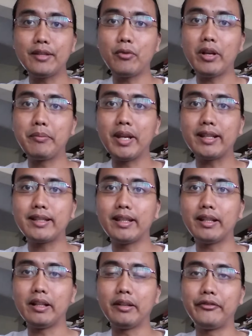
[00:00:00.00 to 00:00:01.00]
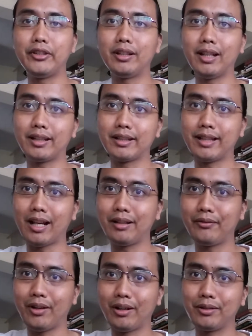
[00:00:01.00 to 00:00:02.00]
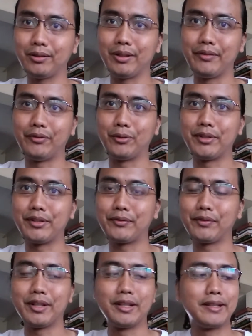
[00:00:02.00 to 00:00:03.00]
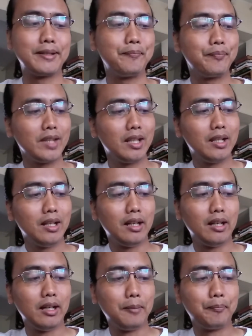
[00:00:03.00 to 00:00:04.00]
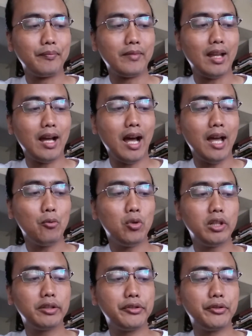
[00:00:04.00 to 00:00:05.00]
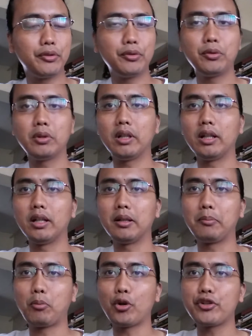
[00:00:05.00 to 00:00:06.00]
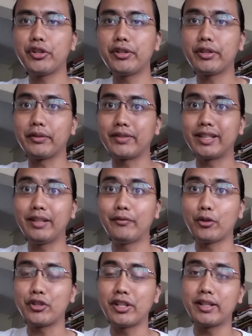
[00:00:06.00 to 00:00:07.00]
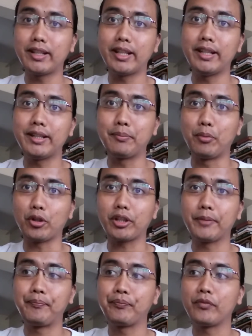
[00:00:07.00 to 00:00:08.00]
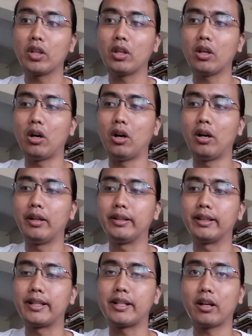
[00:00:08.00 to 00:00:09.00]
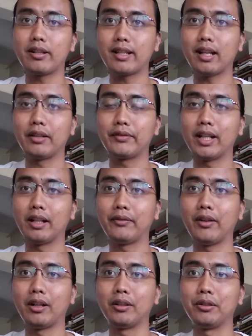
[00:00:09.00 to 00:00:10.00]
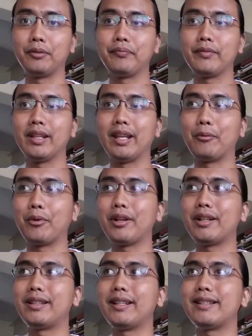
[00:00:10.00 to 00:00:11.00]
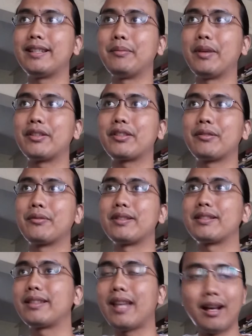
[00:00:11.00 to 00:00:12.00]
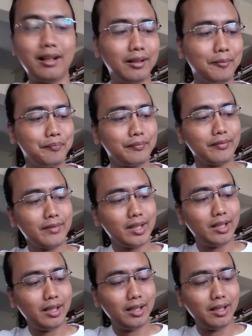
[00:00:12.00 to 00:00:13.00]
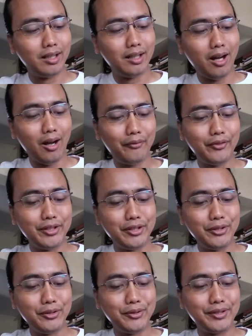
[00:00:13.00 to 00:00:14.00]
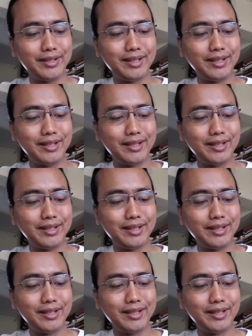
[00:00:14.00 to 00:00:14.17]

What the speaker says: what makes it feel like a Tal Farlow influence phrase. I worked through portions of Steve Roshinsky's book on the guitar style of Tal Farlow, and one of the things he mentioned was Tal often use